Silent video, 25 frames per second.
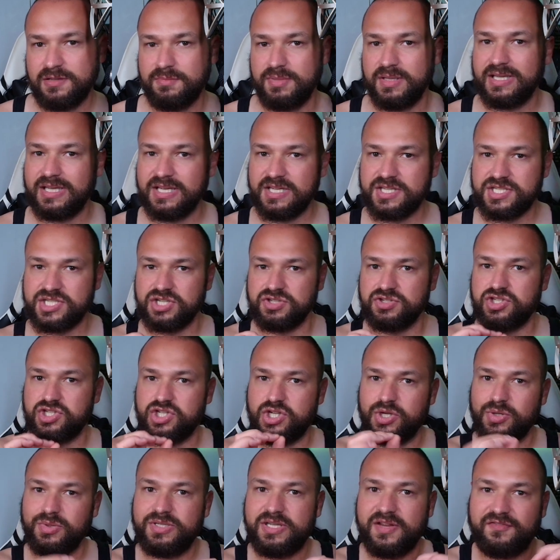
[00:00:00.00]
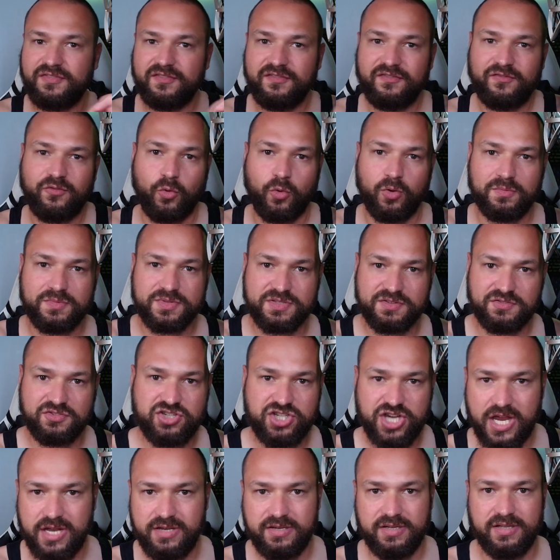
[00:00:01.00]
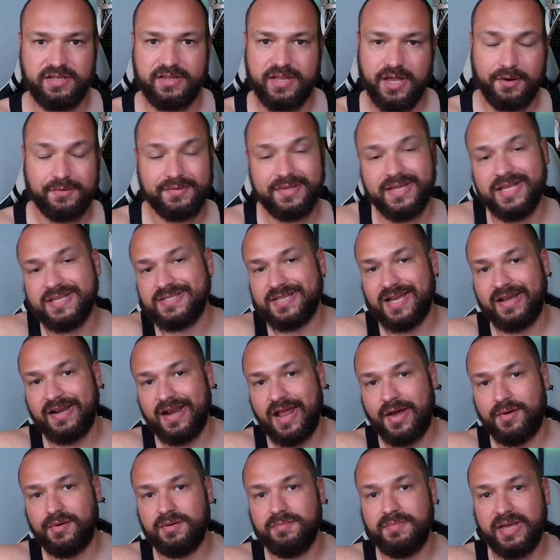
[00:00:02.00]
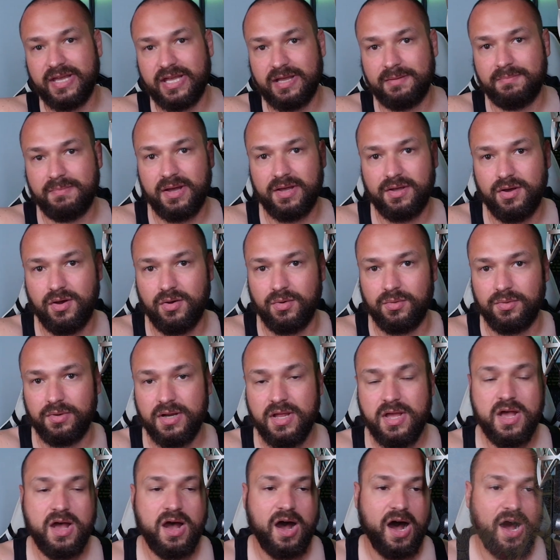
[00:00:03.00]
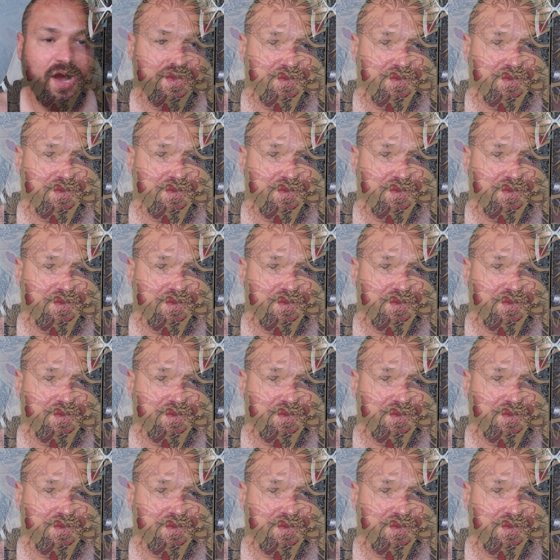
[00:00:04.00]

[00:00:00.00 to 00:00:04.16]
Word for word: because there's two different forms of shading there. That's kind of how I make it my own. I